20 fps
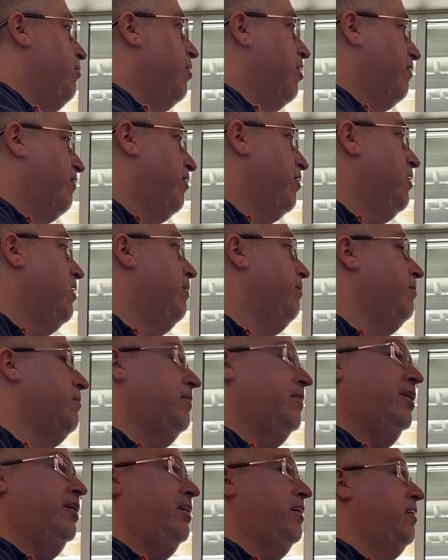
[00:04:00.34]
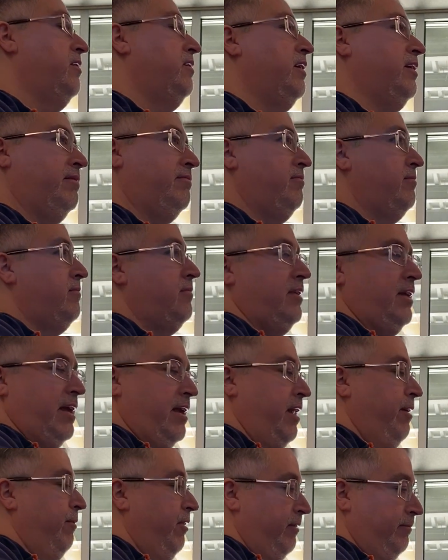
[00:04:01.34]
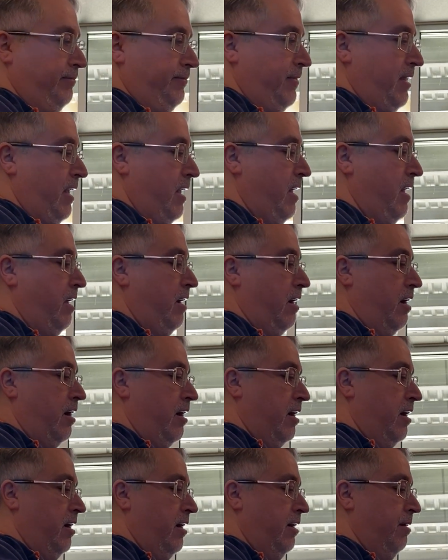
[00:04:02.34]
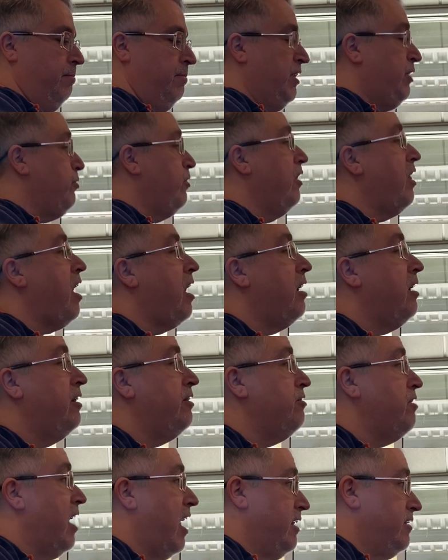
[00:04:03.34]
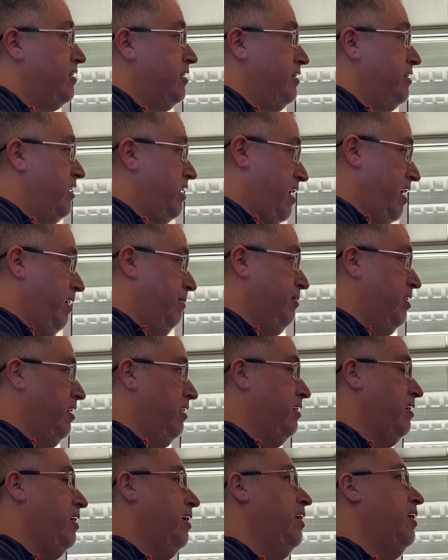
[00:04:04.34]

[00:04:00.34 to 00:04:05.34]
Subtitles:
worked for him. Anyway, but there were a lot of other Nazis that came in.